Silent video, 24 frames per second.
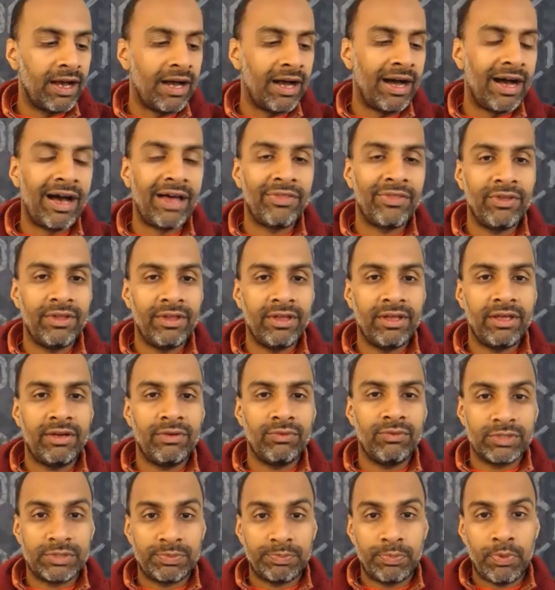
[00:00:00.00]
Other
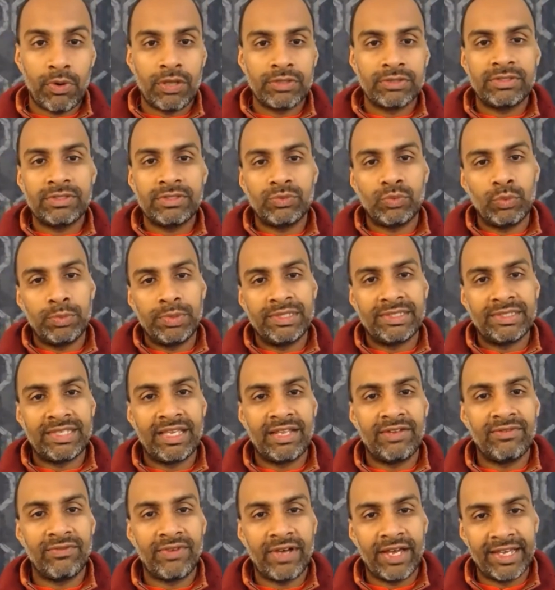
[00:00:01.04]
responses will be
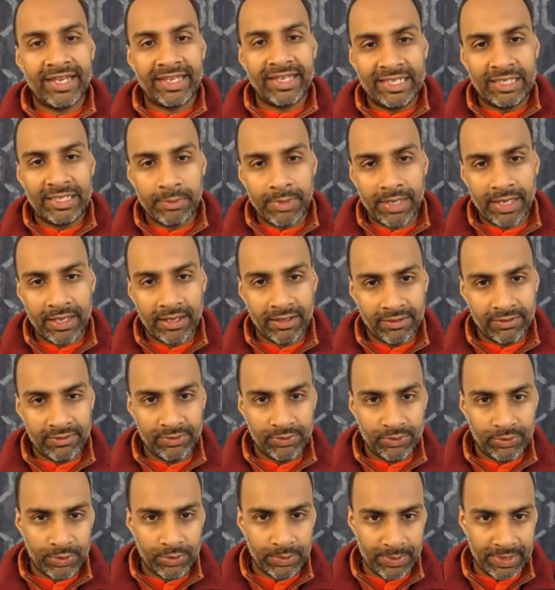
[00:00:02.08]
sent via email
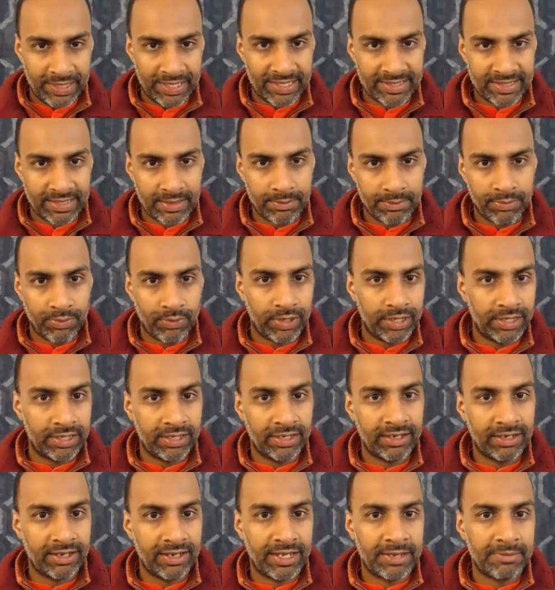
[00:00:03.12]
to me at some point
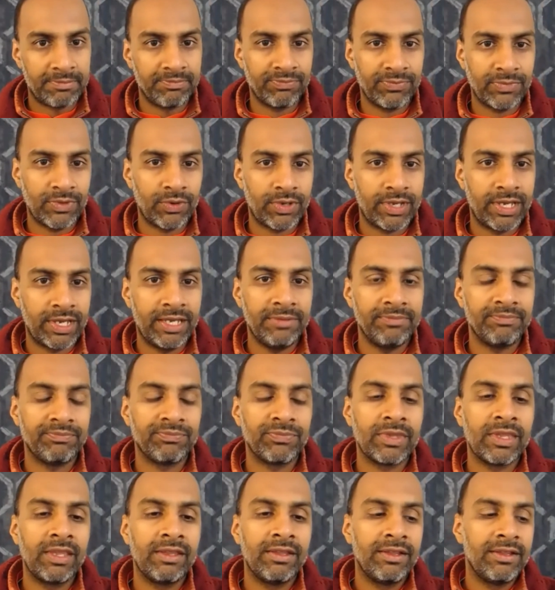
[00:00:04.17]
in time, okay?
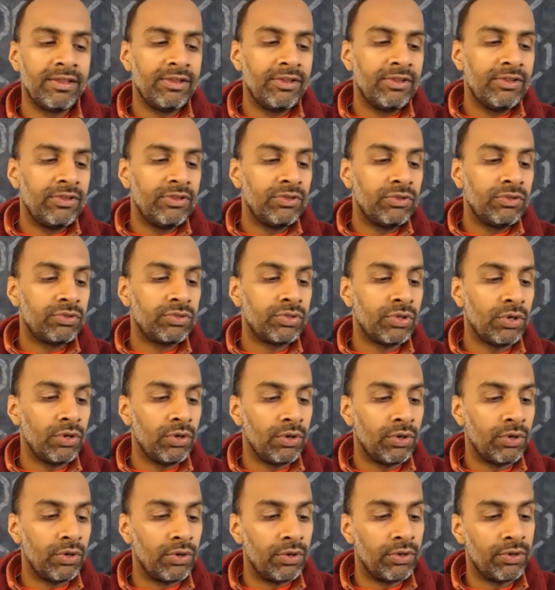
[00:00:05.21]

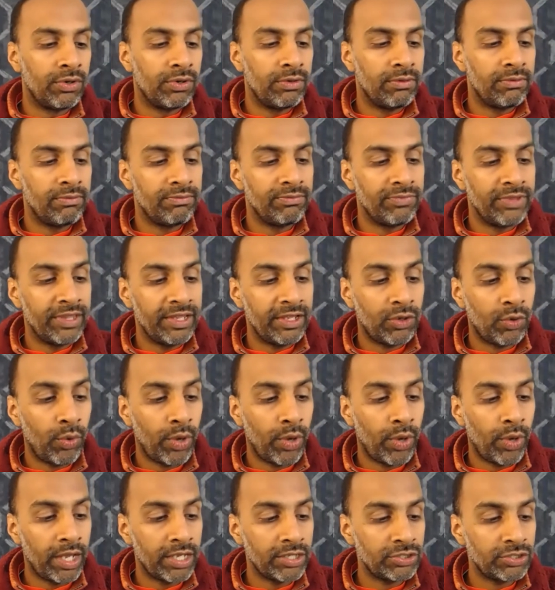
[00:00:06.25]
So the
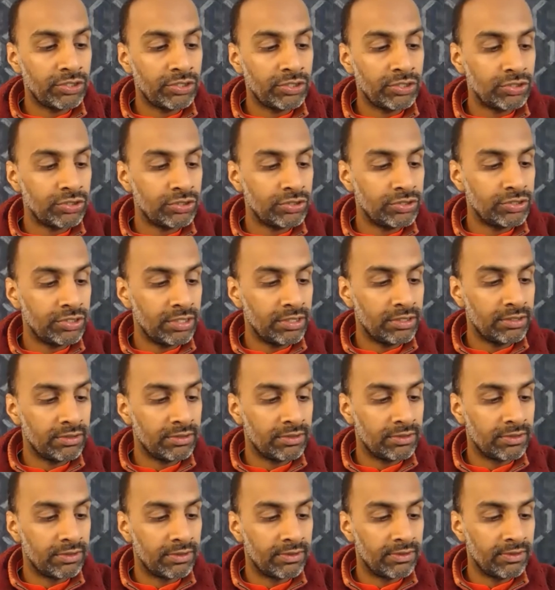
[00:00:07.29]

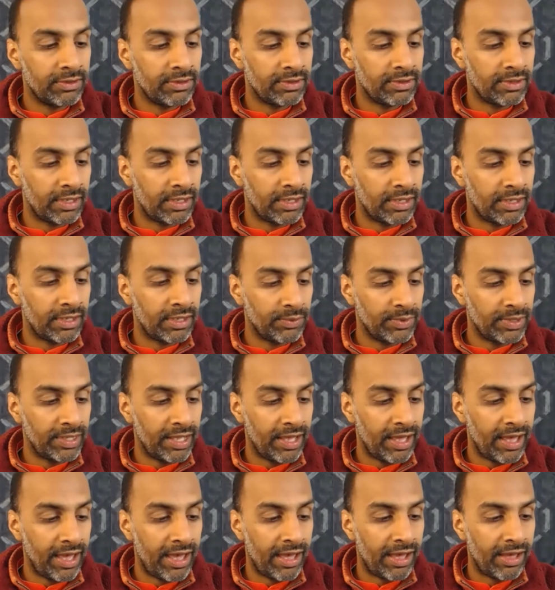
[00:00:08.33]
questions that we
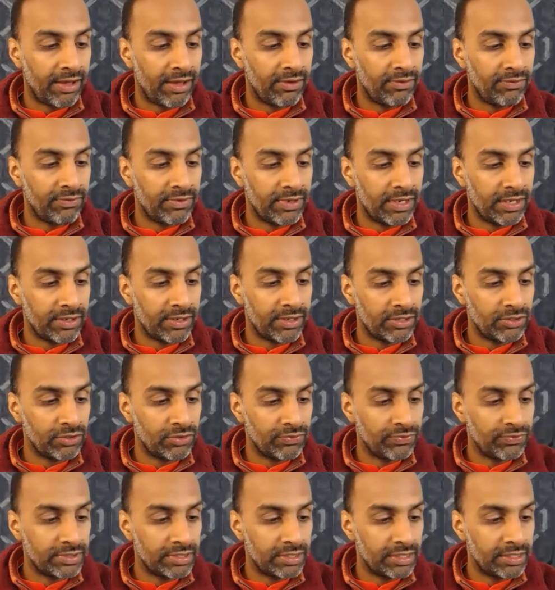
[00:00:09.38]
have, now again, your
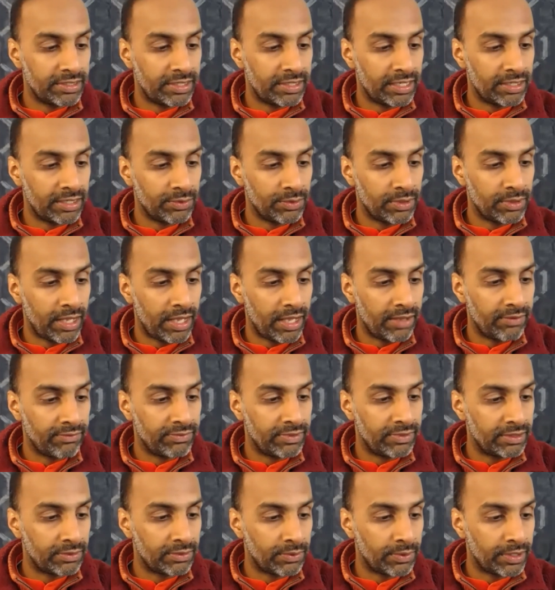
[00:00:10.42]
facilitator will have these
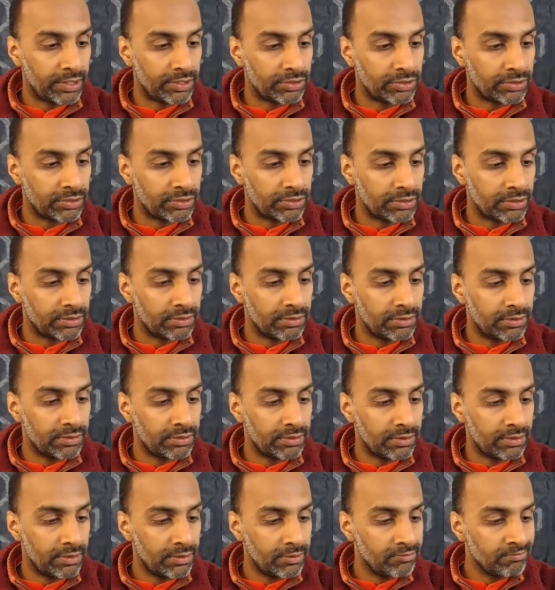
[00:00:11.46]

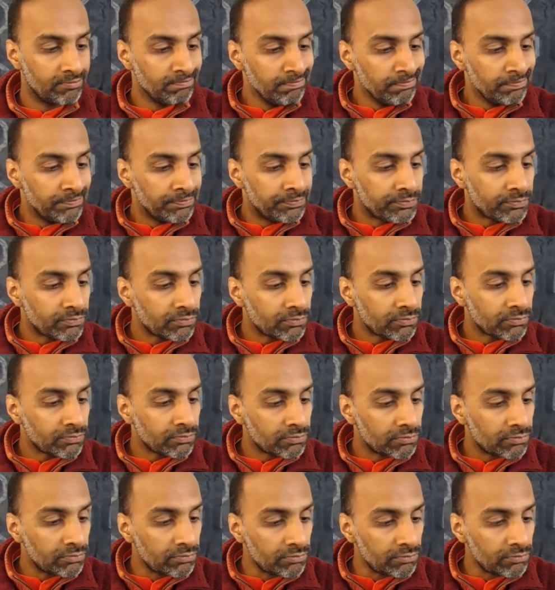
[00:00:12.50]
questions.
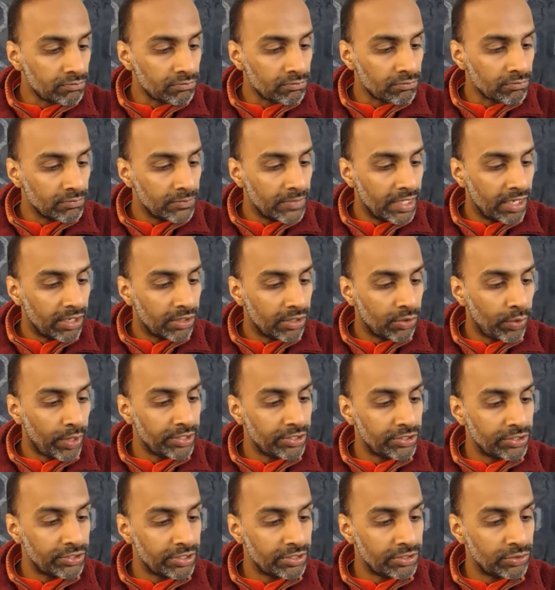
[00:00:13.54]
Now
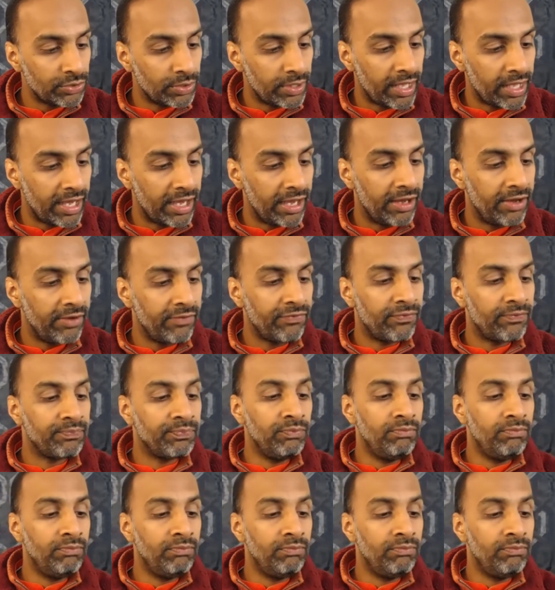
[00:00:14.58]
questions you'll have,